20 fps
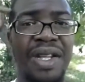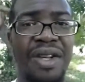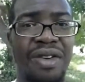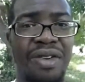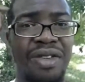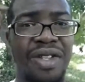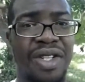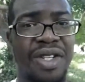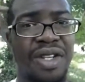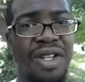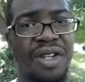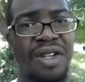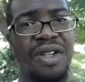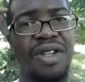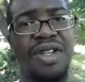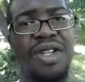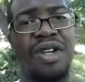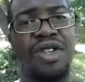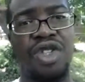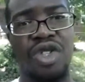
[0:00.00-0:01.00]

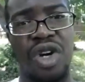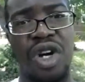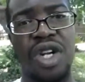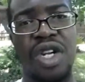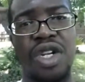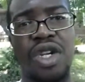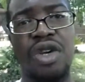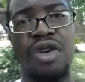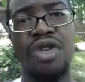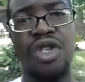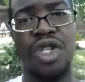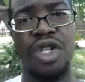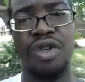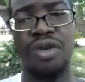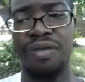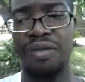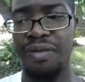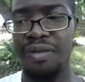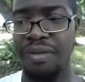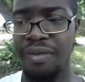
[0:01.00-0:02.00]
They're trying to use
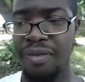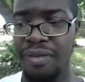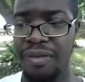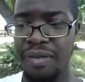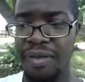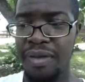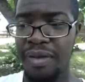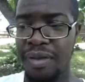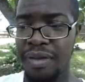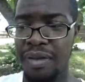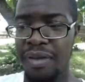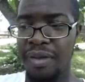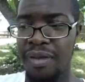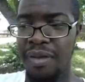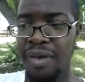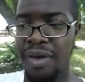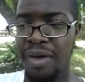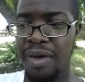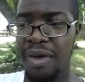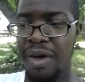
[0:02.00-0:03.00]
you.
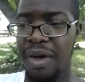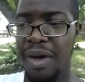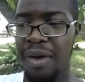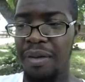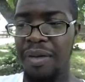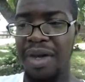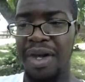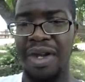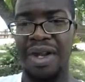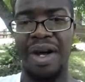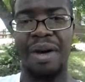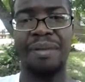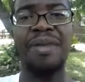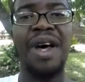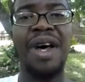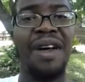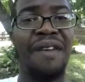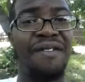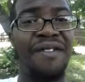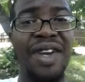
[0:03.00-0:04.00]
I mean, I'm
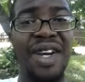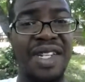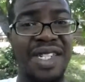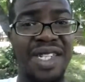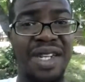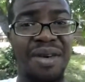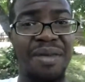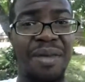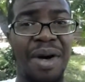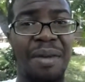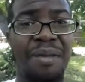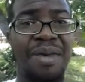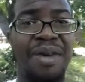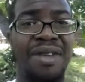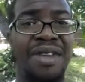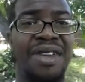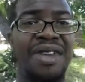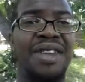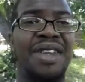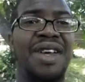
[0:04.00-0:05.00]
not a victim. I
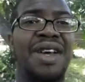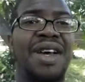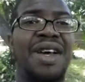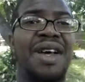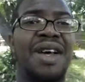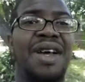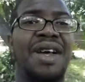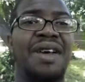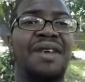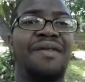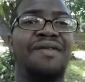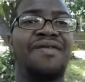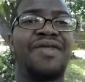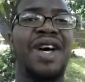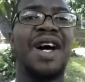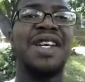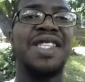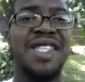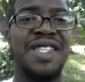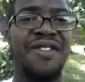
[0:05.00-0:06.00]
mean,
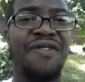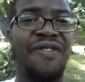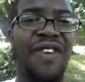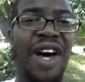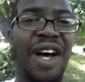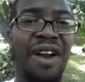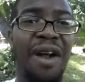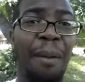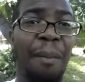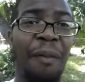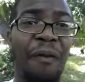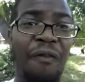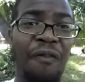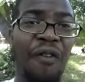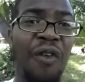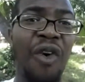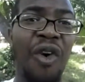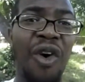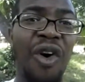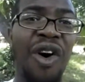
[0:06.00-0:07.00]
I just find out
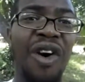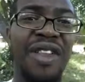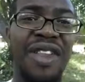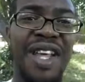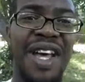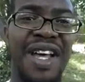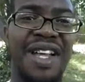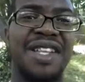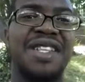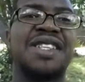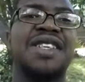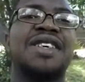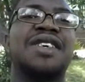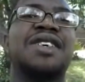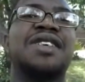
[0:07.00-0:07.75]
before that